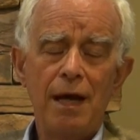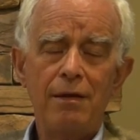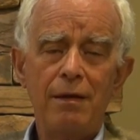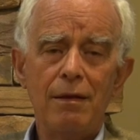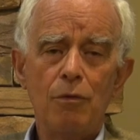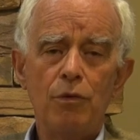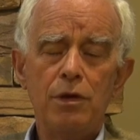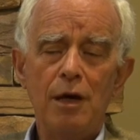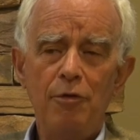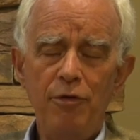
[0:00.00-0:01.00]
and
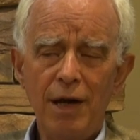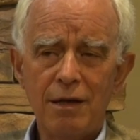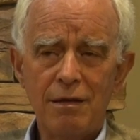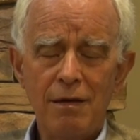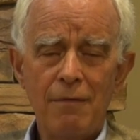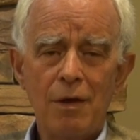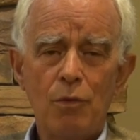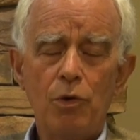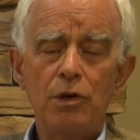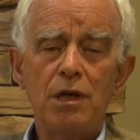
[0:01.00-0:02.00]
the effect
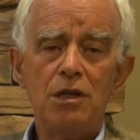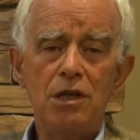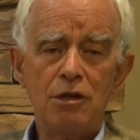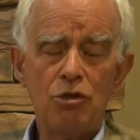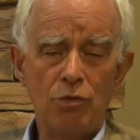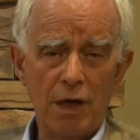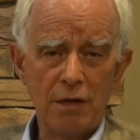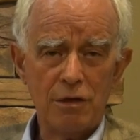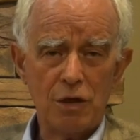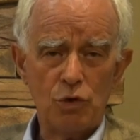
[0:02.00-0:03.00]
what they did to
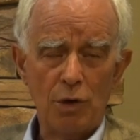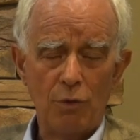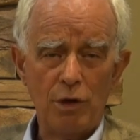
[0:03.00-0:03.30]
others as well.